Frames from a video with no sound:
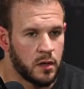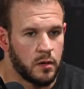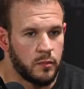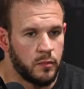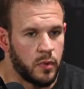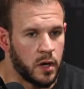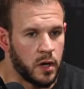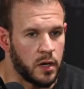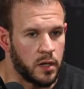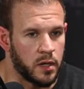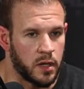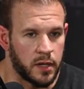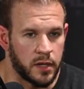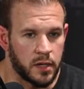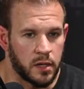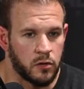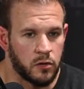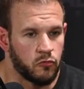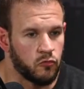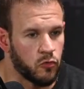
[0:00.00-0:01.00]
But like
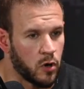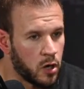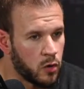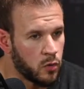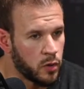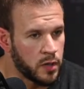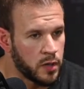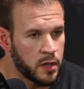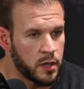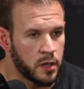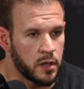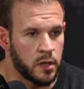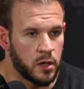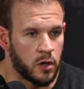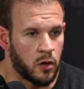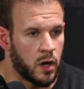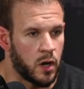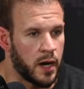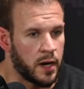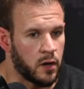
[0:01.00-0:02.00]
rowing,
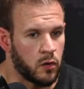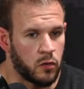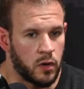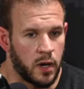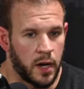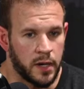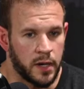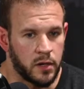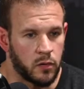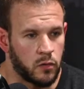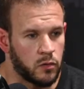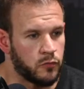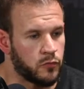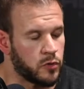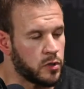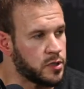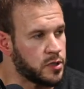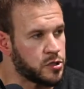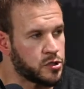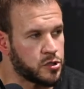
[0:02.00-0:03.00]
I don't
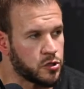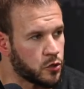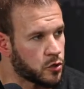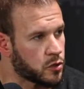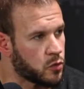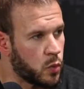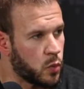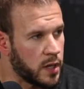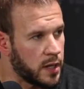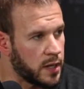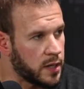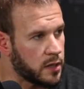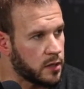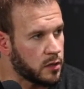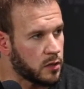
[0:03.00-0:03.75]
really jerk weight.